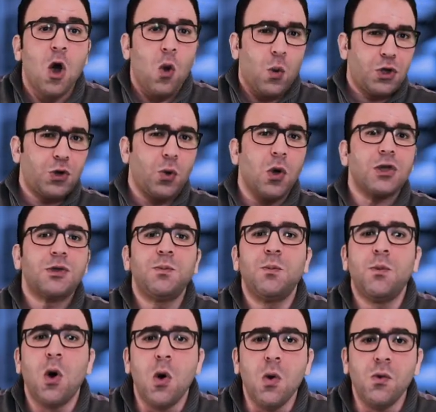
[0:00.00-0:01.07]
which was
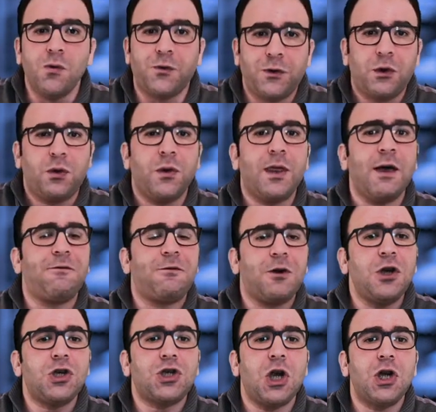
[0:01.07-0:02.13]
moved to the
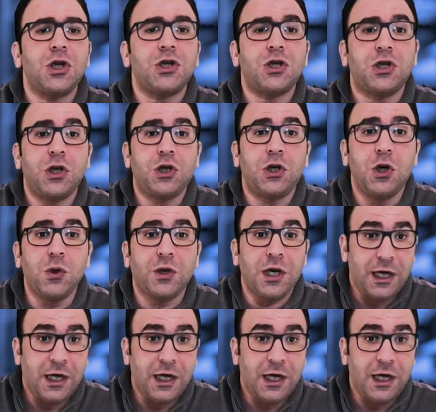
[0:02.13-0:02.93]
French Institute in